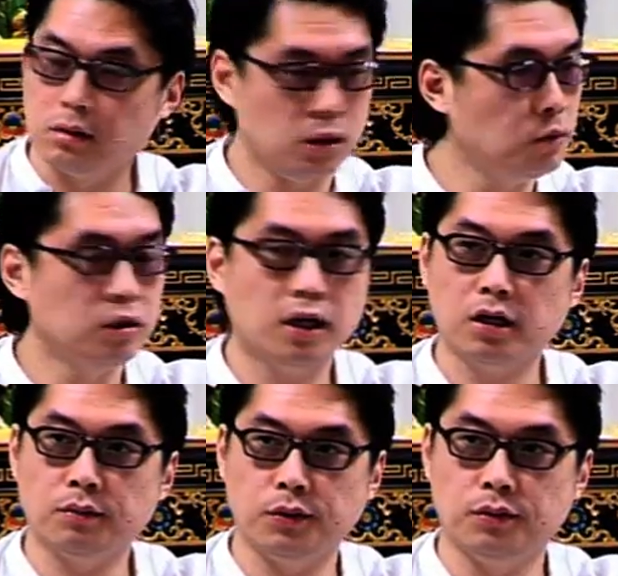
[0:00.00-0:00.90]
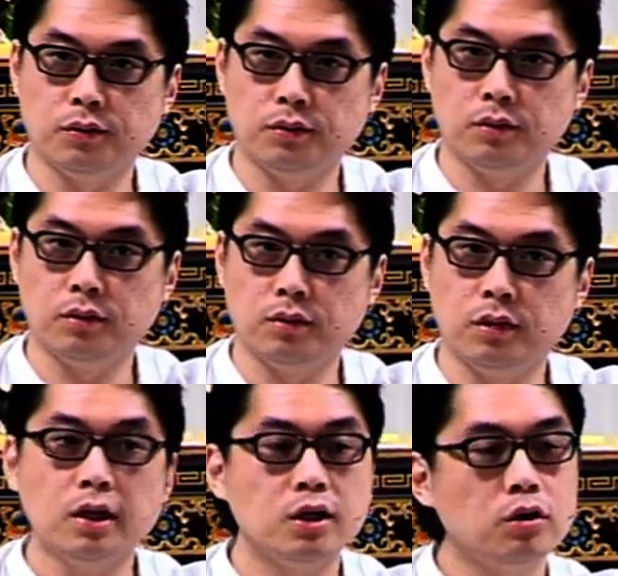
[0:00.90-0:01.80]
It will not help you.
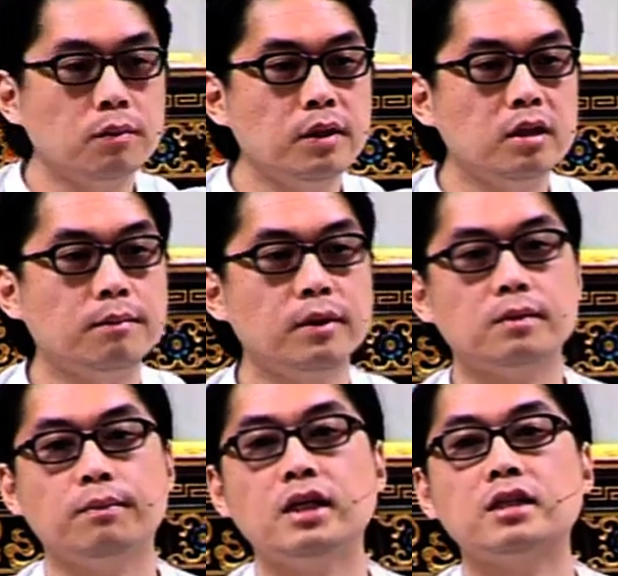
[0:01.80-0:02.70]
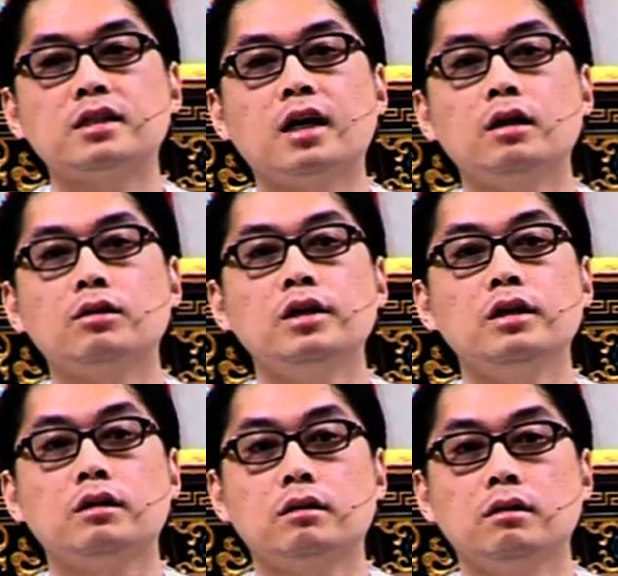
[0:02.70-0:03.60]
You can be the biggest scholar
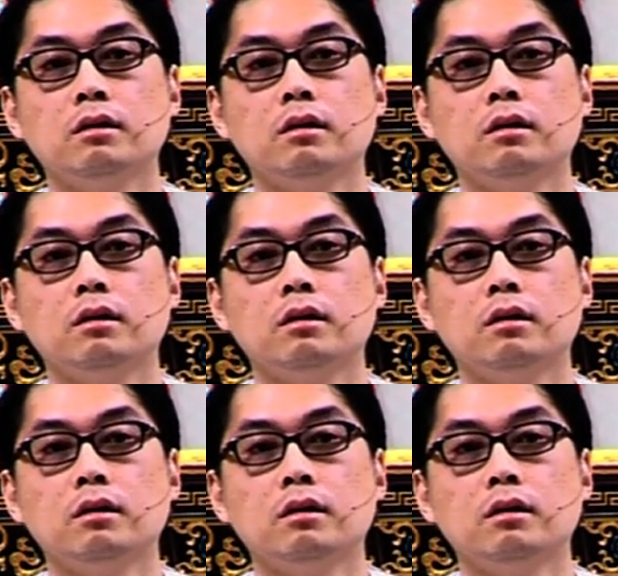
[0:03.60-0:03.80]
here.